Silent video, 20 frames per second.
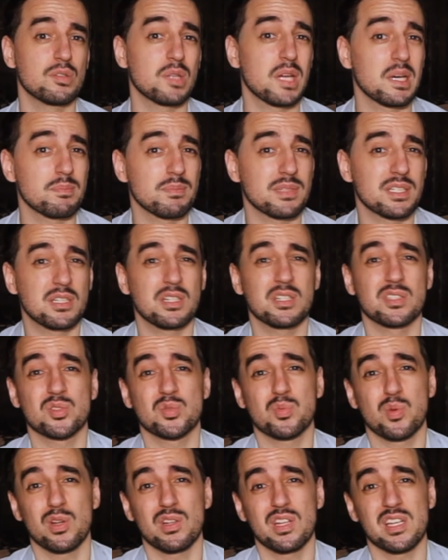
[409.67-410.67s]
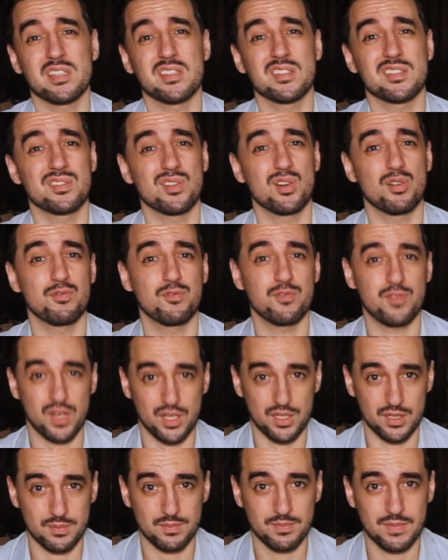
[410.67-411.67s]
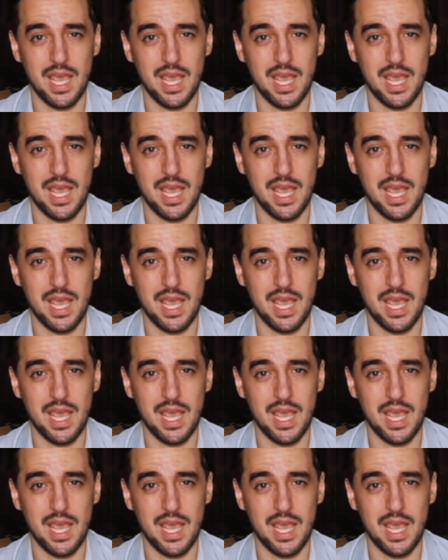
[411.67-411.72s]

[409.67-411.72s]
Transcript: that because Rolex is no fun.